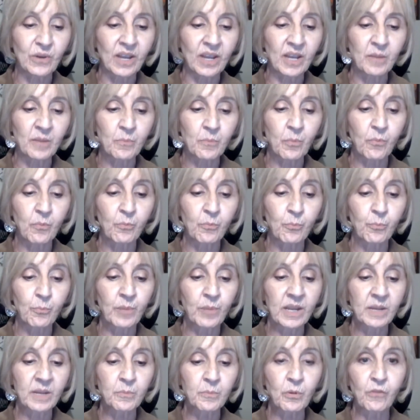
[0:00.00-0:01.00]
And
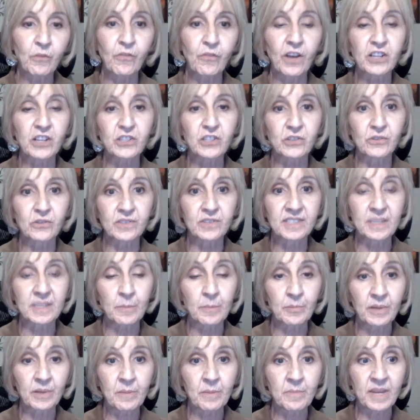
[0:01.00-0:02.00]
being professional
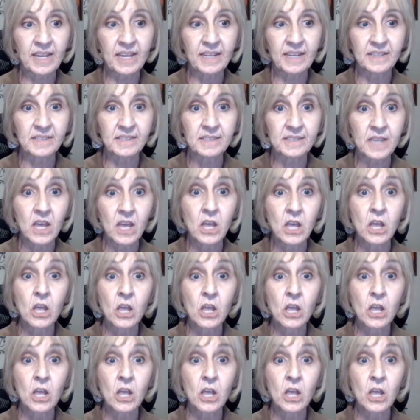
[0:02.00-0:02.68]
simply means